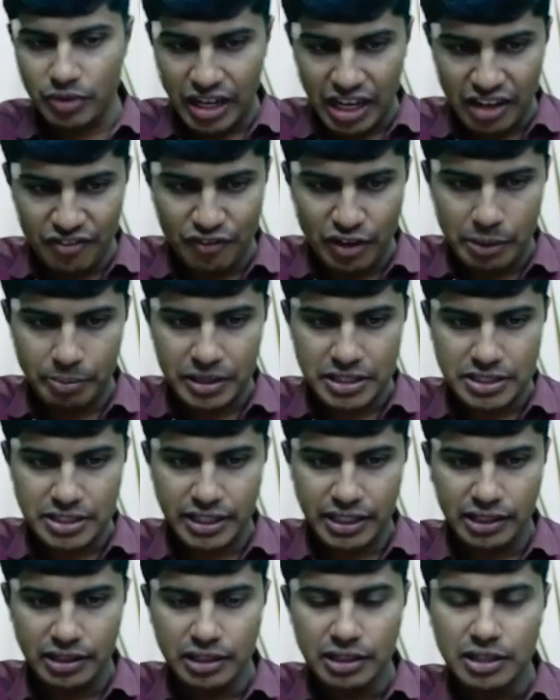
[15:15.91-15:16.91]
twenty-five
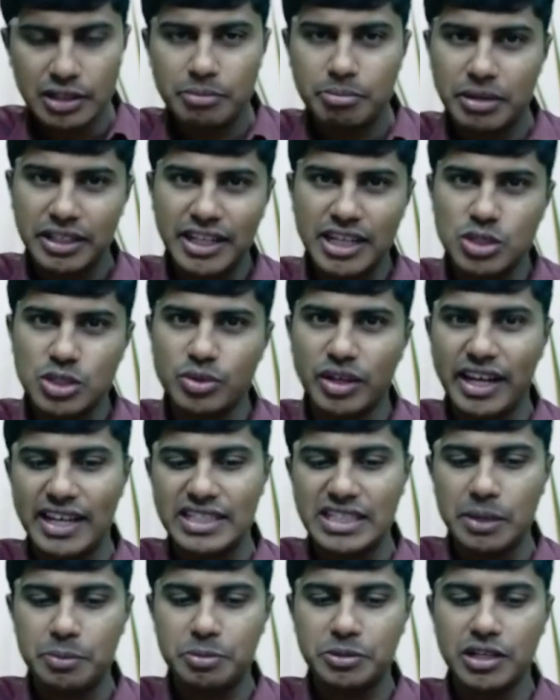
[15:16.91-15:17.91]
percent, but there is one
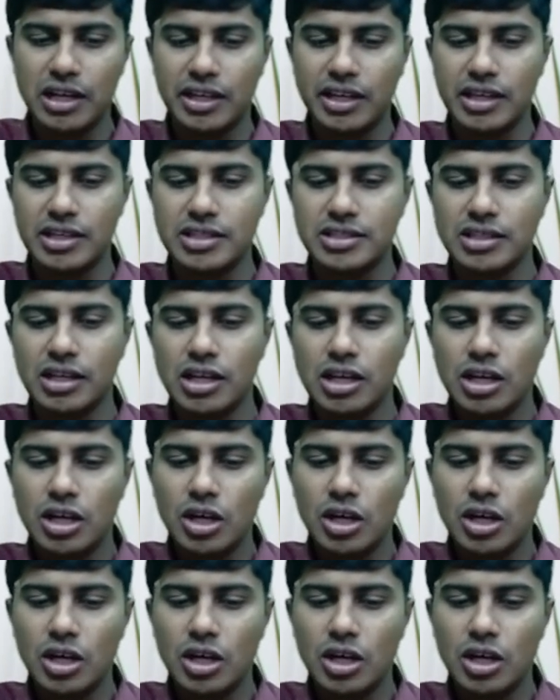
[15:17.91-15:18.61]
exceptional case.